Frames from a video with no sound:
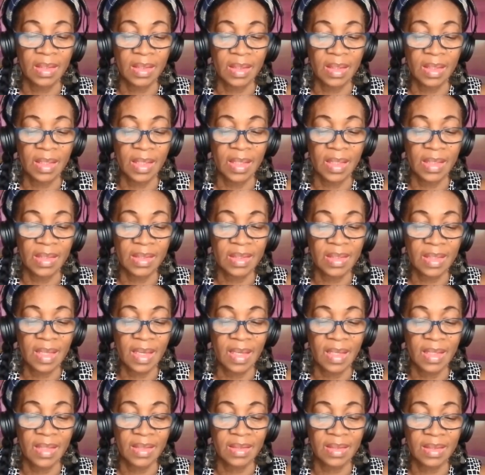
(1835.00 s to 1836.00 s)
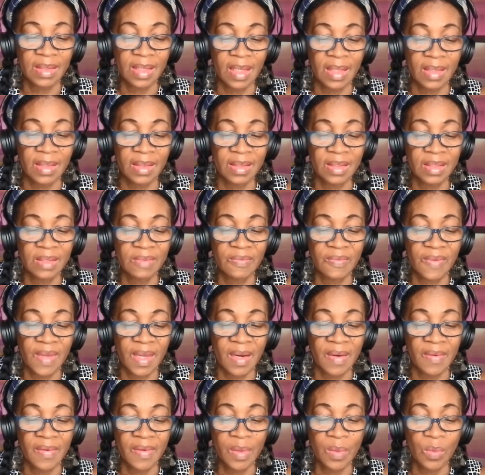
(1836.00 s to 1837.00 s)
And it says that this
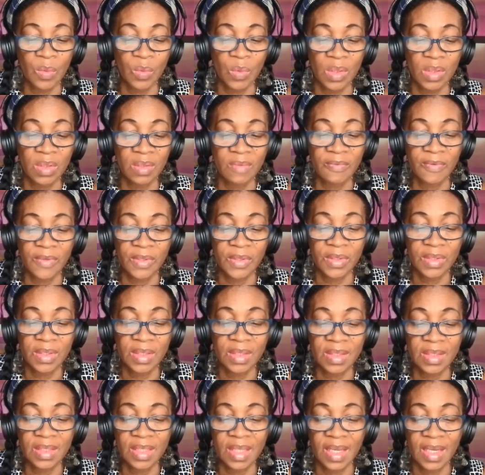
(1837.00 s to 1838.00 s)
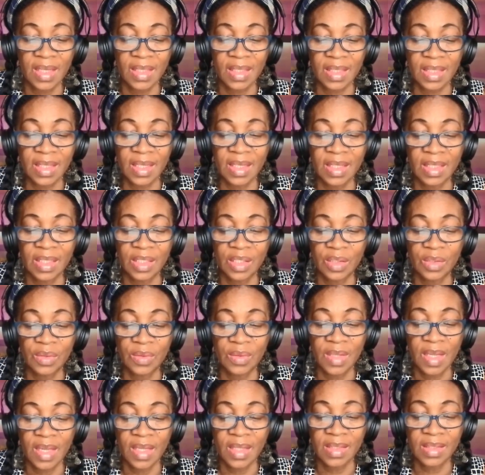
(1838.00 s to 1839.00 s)
variant was first detected in the
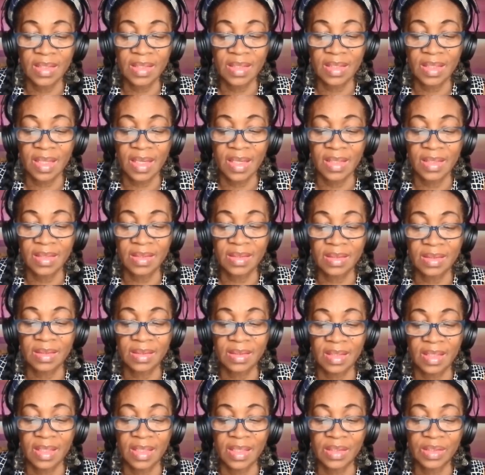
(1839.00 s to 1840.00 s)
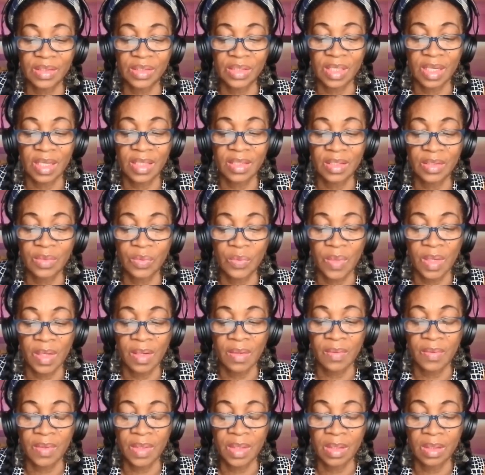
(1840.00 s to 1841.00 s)
United States in
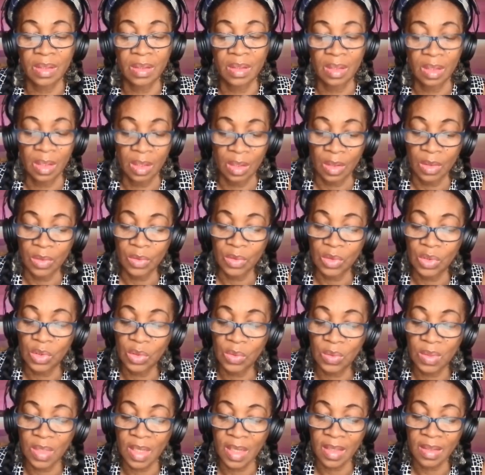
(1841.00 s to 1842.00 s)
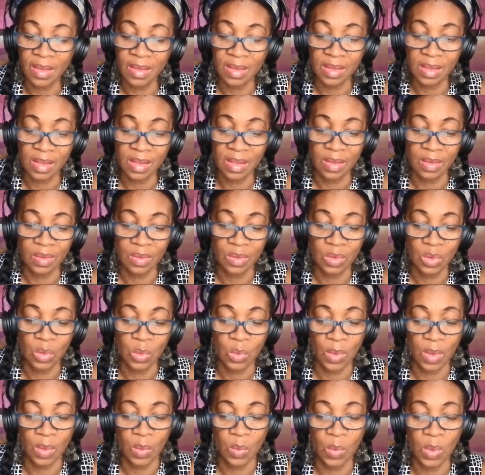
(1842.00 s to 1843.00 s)
January
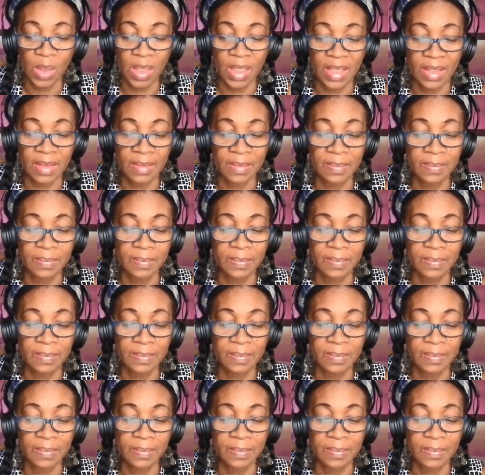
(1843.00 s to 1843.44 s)
2021.